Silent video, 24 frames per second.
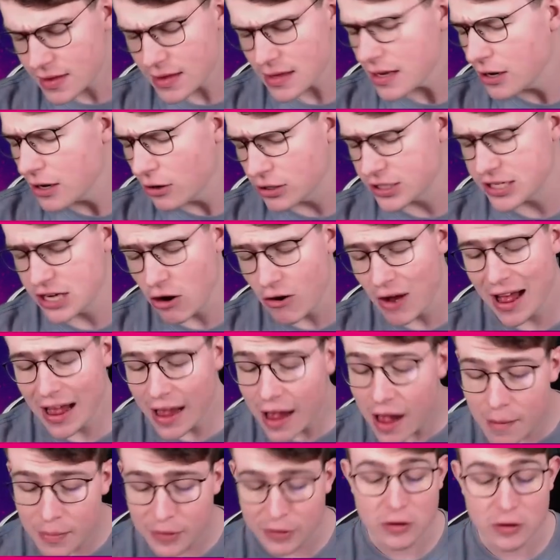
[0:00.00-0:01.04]
or tower
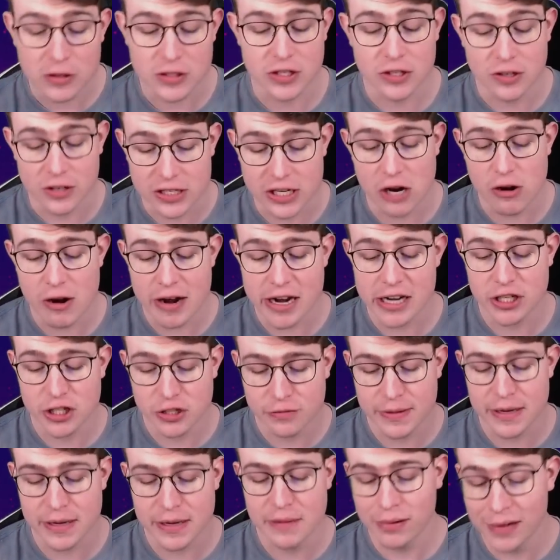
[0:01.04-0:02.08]
help, and also our tower
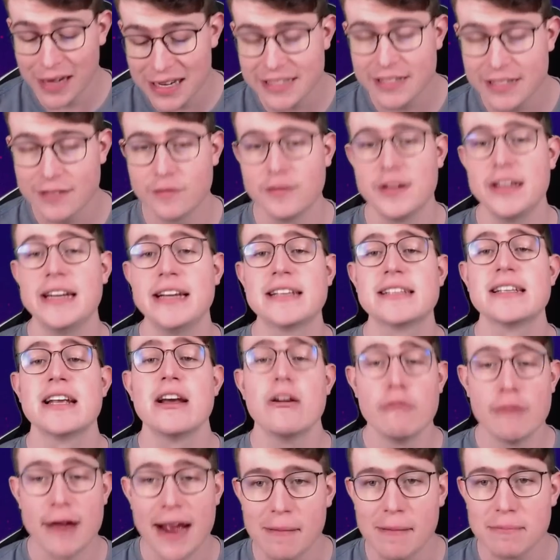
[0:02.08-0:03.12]
HP plus the Phoenix,
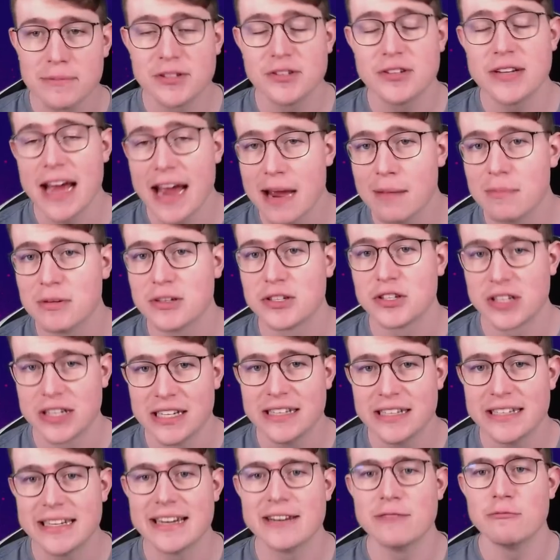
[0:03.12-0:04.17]
we're absolutely able to
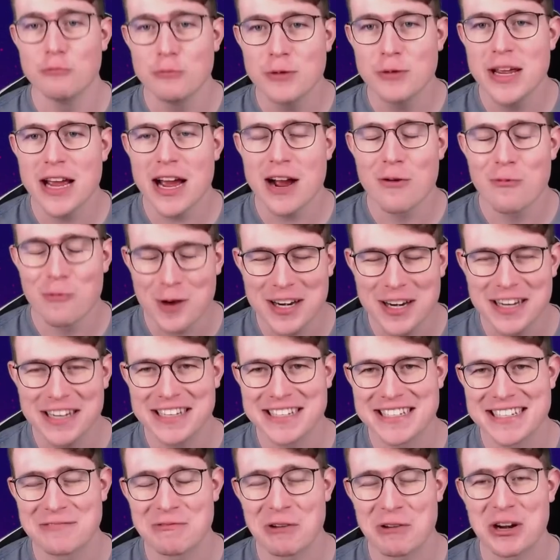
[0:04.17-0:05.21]
kill that, and we are winning
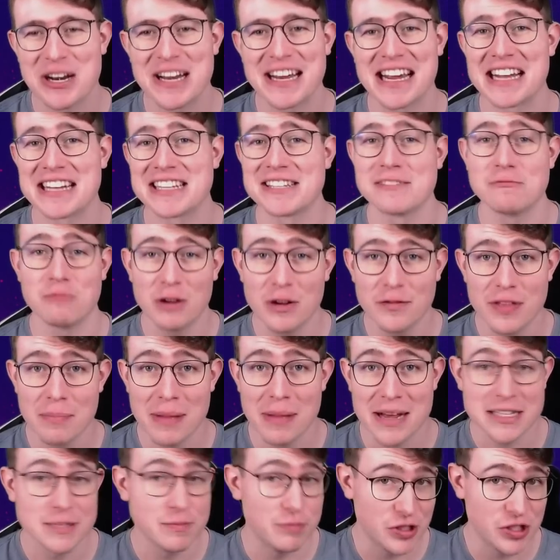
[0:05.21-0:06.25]
this one against one of the
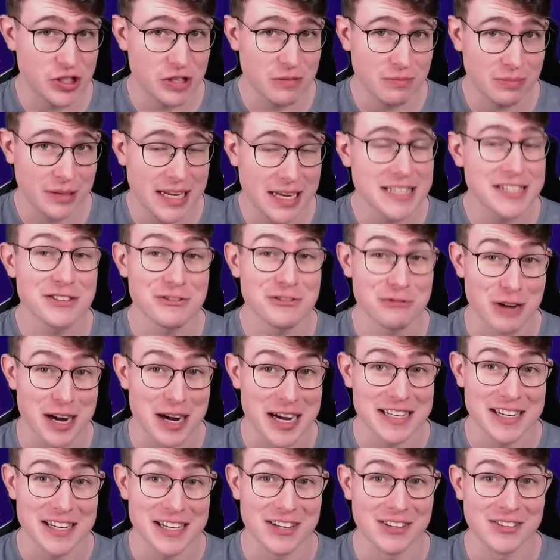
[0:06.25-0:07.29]
best bridge players right now.